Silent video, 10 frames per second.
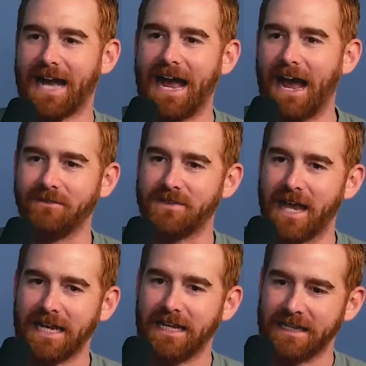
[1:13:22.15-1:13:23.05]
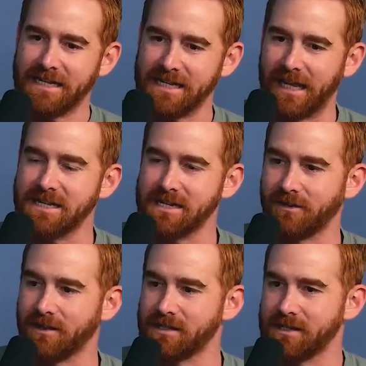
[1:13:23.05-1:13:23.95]
I've taken it less and less
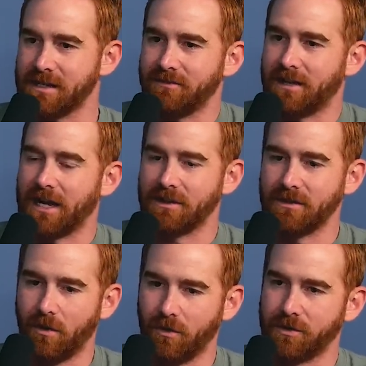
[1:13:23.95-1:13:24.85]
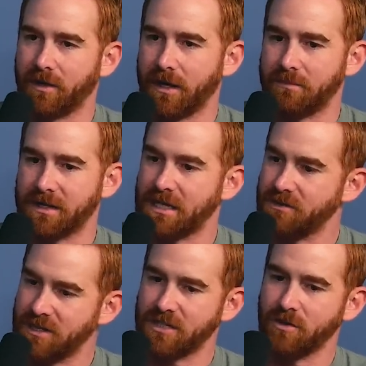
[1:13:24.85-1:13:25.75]
serious as I've gotten older in it, because I
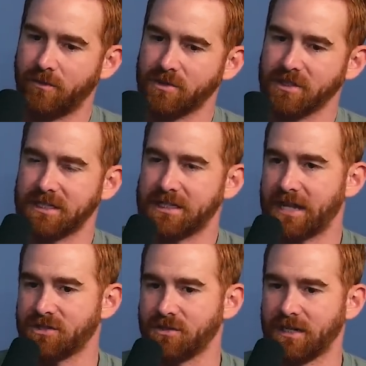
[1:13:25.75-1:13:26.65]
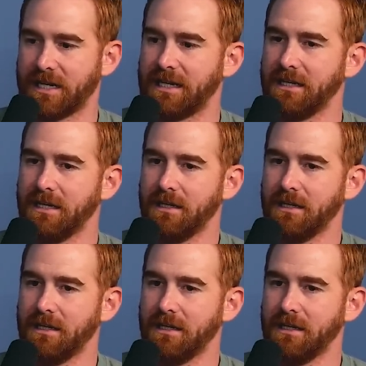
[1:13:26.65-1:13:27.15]
used to get so emotionally attached to it. And,